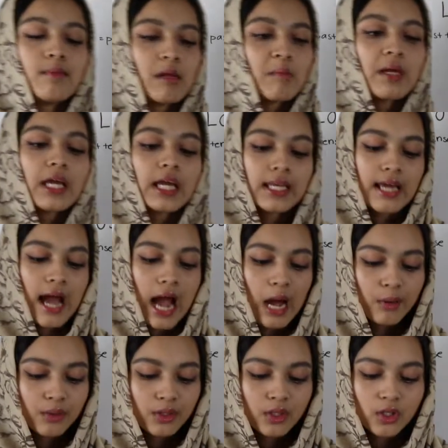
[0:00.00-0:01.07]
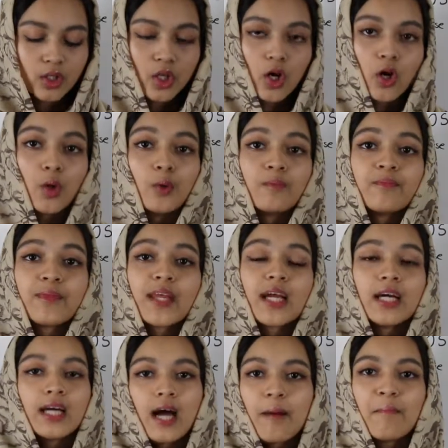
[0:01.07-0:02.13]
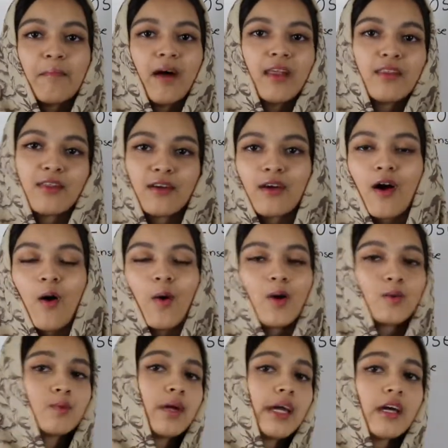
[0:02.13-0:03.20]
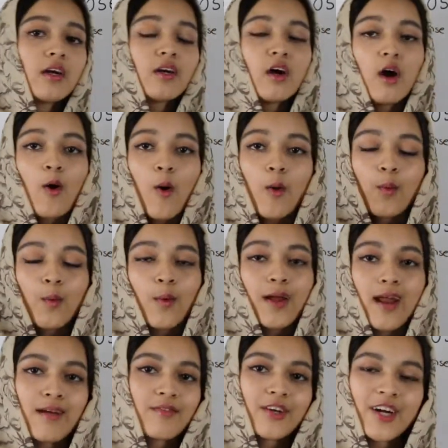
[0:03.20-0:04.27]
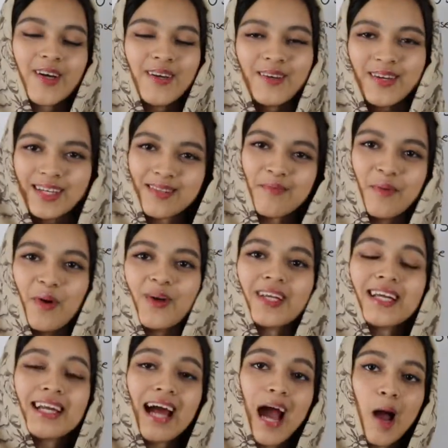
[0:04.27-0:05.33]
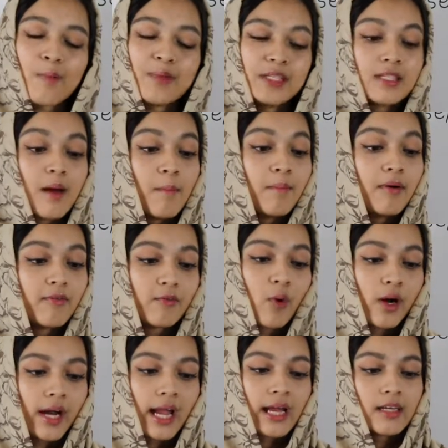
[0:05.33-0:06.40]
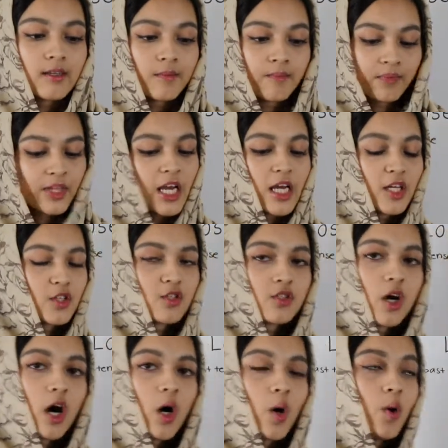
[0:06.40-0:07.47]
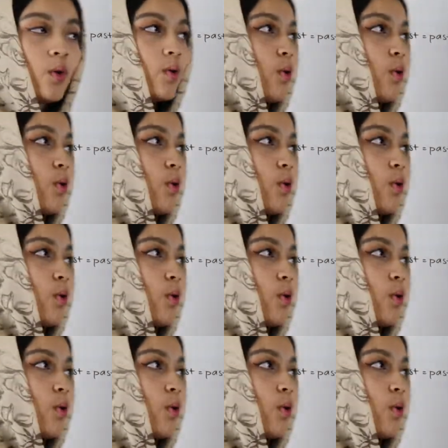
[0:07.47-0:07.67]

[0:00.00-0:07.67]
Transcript: maybe an hour ago, a month ago, a week ago, whatever, you get the point, it happened beforehand. So